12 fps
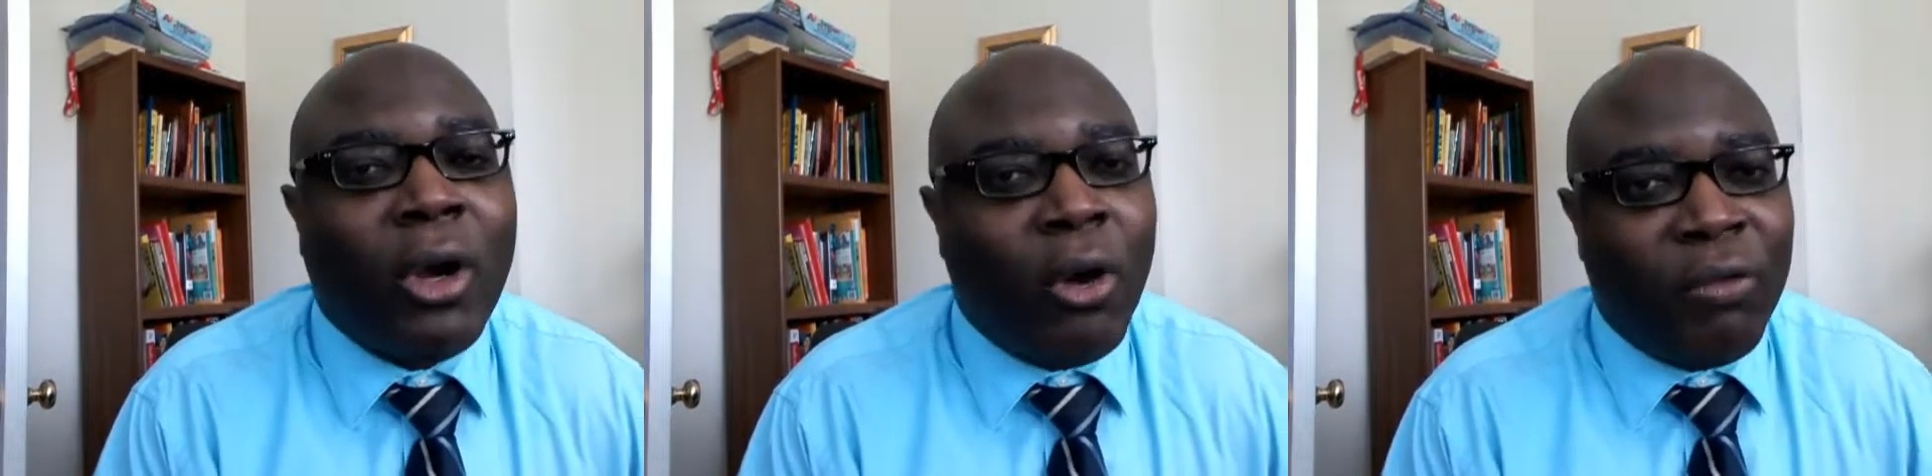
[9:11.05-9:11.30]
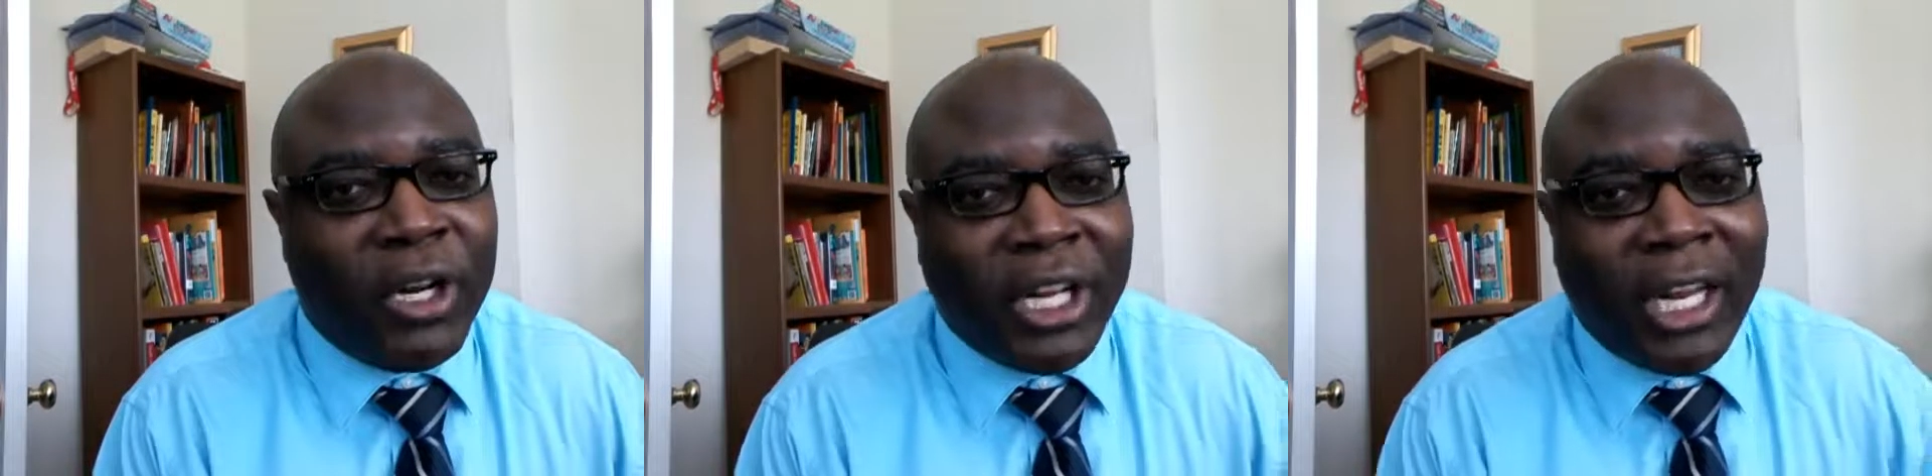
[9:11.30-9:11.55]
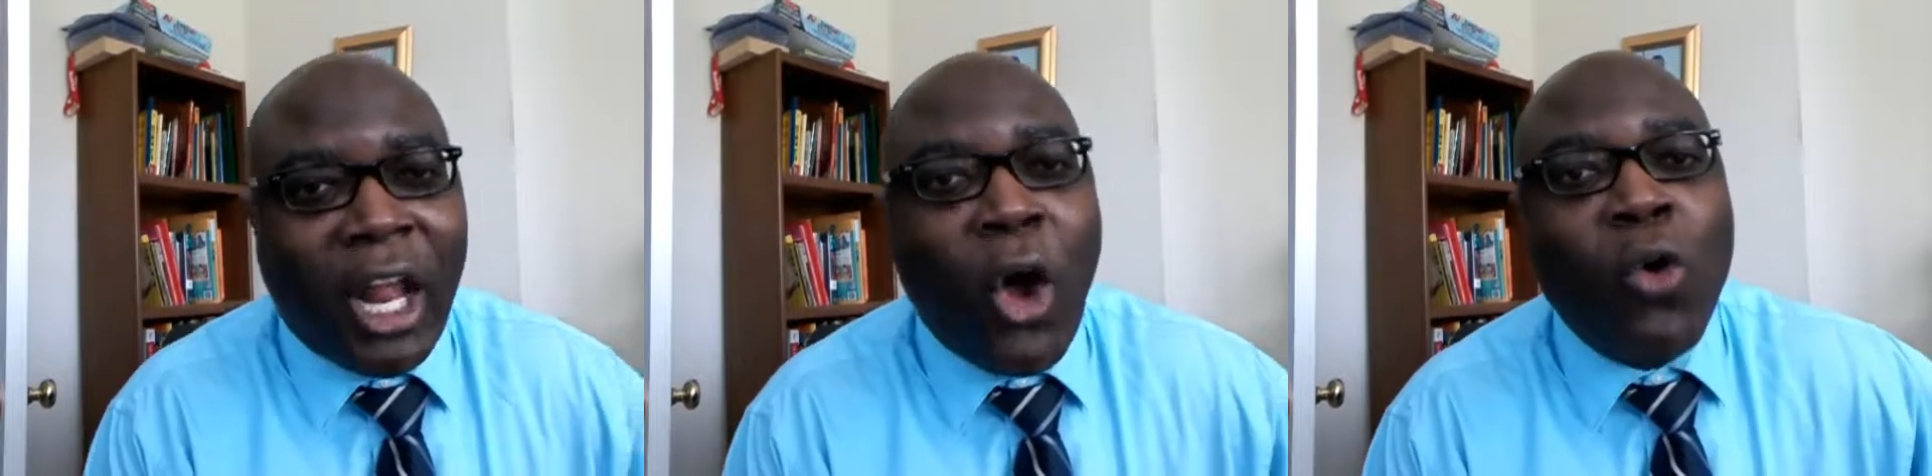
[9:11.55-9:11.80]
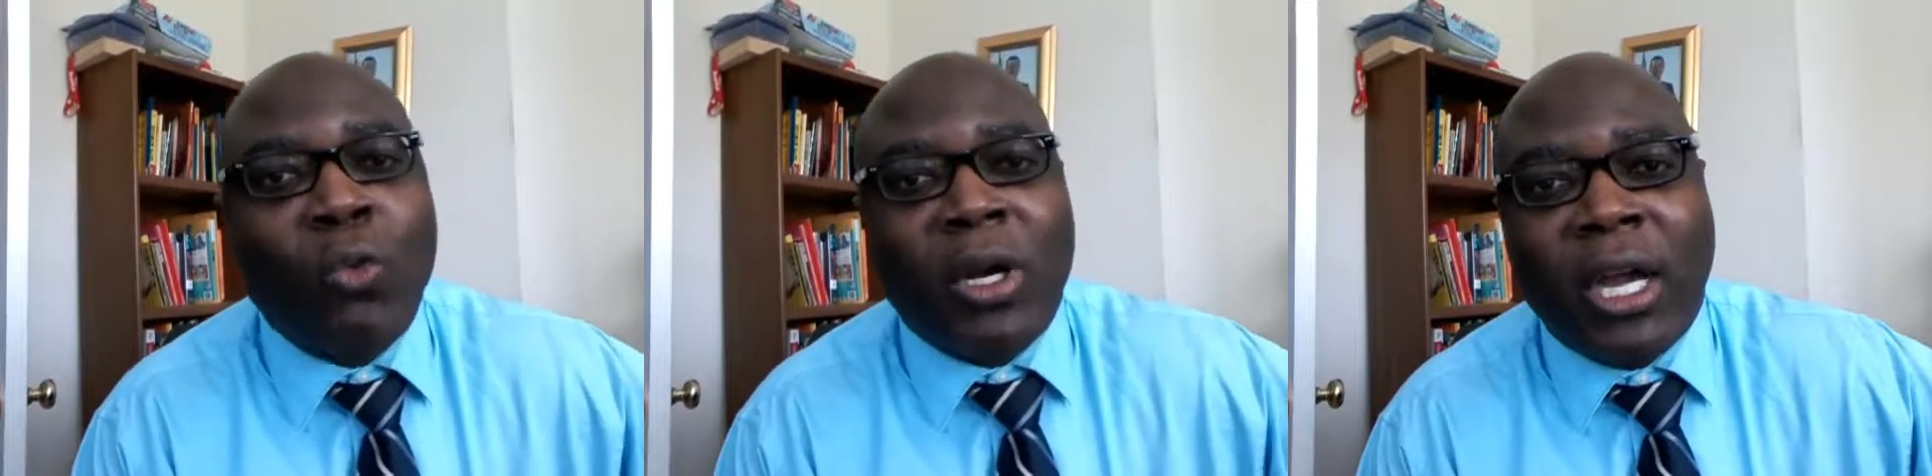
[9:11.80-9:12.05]
So over the
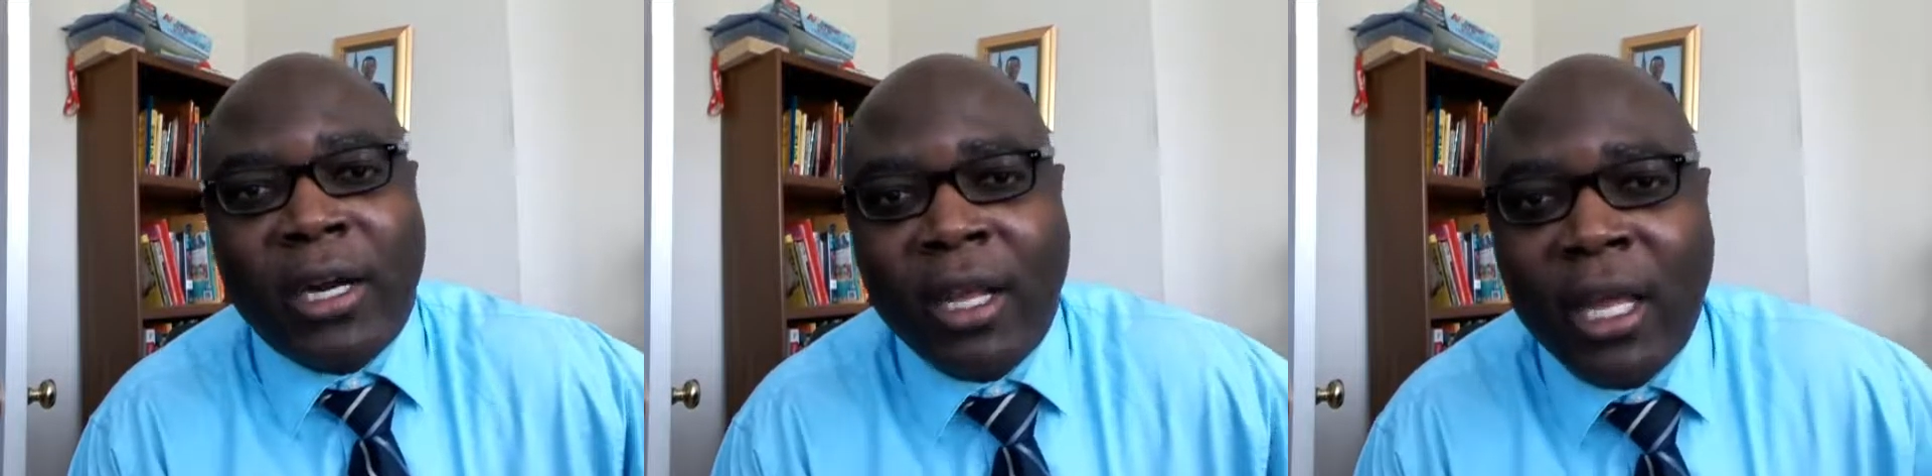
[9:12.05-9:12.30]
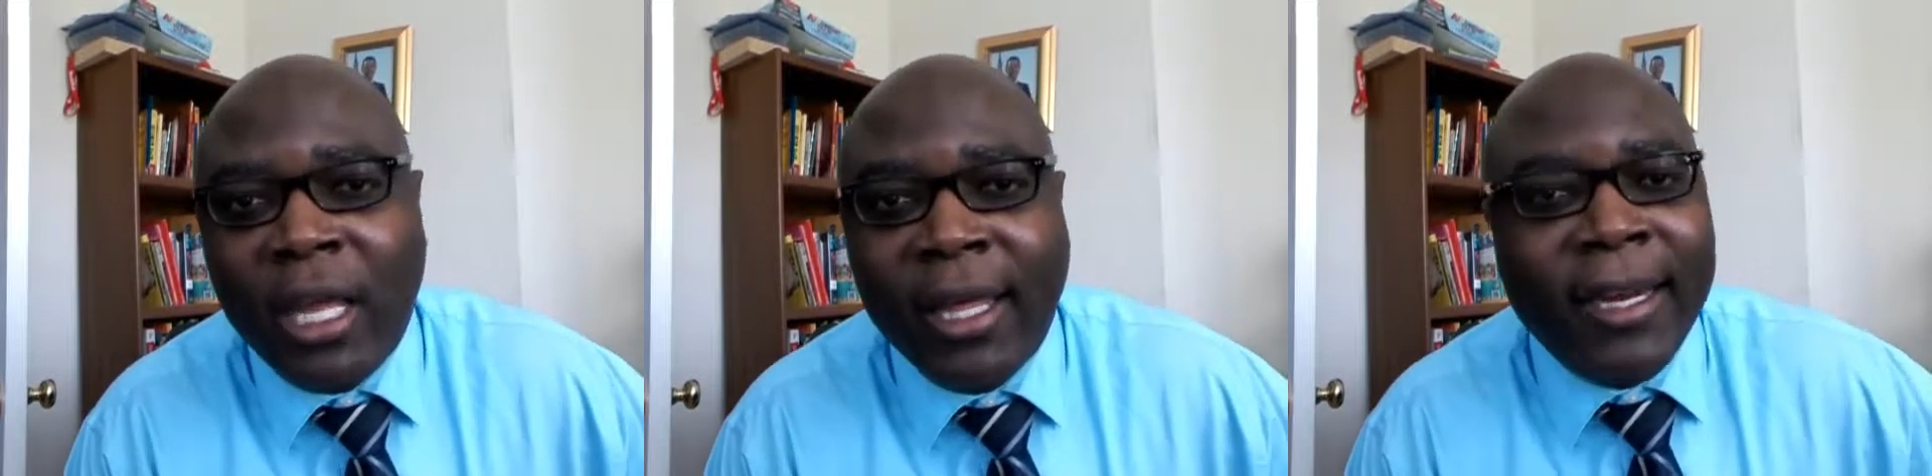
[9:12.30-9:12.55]
long run,